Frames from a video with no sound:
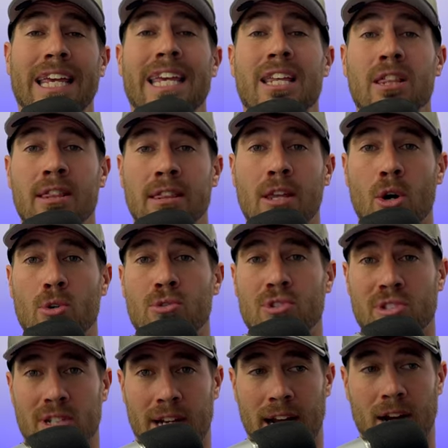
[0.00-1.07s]
in those
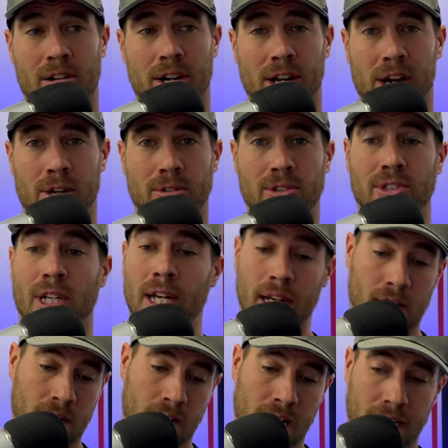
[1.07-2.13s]
scenarios.
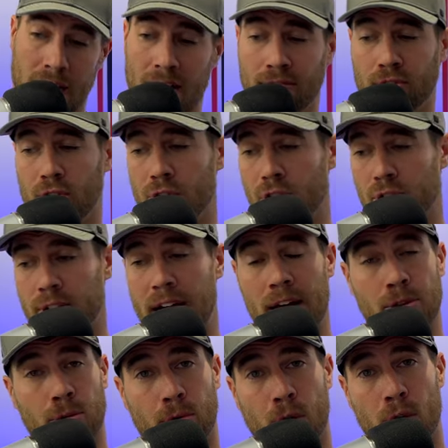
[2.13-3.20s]
And after you're
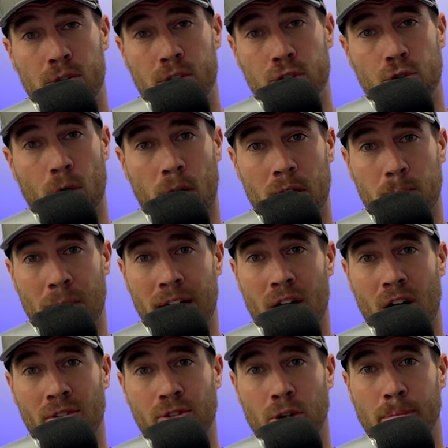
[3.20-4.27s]
down the road and you already paid
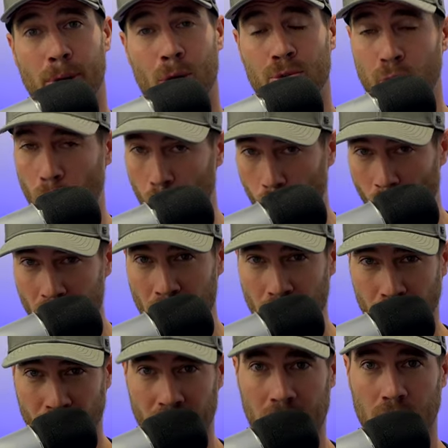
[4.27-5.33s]
off your boat, the one
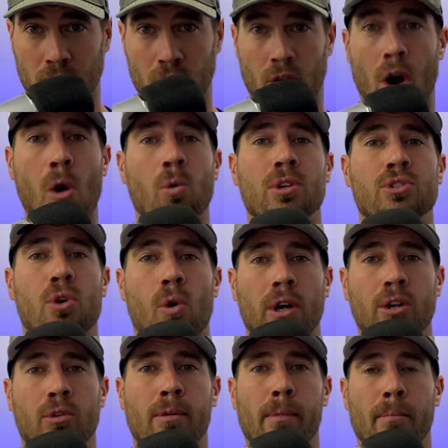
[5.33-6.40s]
thing you're always
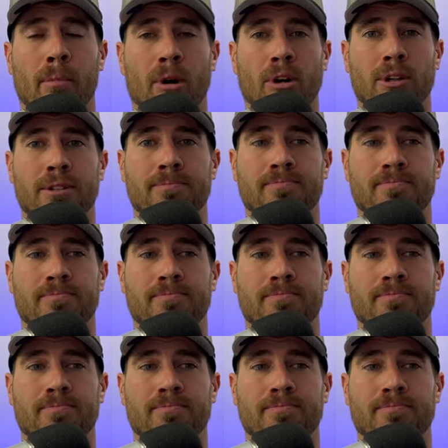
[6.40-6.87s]
going to remember